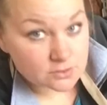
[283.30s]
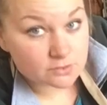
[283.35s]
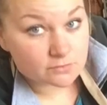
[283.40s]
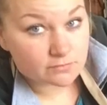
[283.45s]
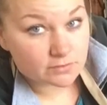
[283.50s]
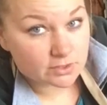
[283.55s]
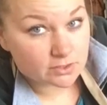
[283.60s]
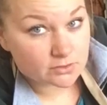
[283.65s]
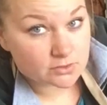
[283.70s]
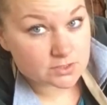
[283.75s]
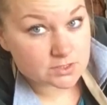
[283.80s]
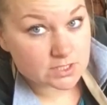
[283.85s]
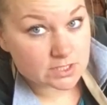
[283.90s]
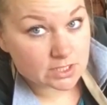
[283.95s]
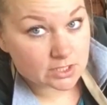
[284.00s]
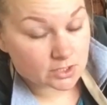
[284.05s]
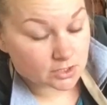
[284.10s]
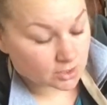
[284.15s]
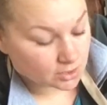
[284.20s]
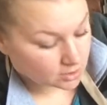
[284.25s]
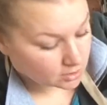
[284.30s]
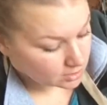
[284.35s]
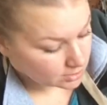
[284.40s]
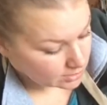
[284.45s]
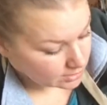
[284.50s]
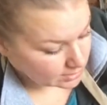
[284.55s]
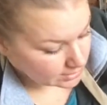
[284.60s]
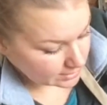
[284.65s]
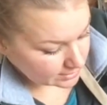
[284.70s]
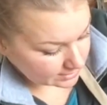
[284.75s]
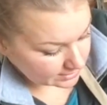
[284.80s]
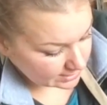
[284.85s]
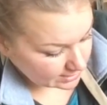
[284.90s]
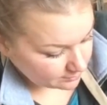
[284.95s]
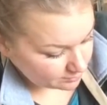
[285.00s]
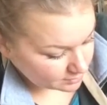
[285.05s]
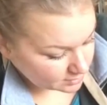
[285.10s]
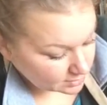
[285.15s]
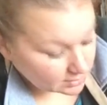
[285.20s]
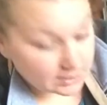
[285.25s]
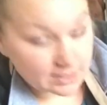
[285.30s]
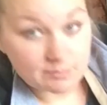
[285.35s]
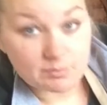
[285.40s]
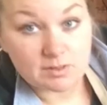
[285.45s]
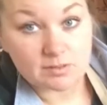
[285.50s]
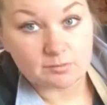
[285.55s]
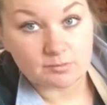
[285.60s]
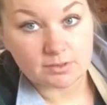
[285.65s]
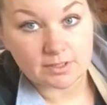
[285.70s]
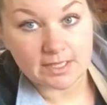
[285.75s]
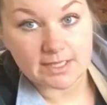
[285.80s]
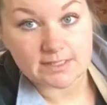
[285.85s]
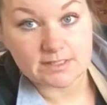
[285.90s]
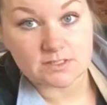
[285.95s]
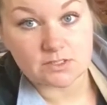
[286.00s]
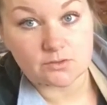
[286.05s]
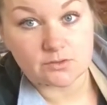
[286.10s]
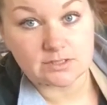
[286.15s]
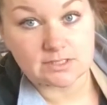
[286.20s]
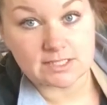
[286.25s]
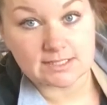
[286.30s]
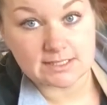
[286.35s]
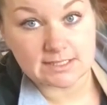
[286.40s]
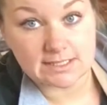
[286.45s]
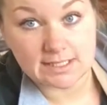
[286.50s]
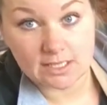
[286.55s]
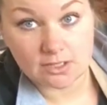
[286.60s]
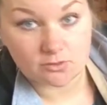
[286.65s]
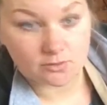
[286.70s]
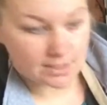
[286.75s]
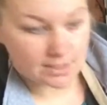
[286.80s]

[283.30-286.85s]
two fingers here keep the lip in place so it doesn't get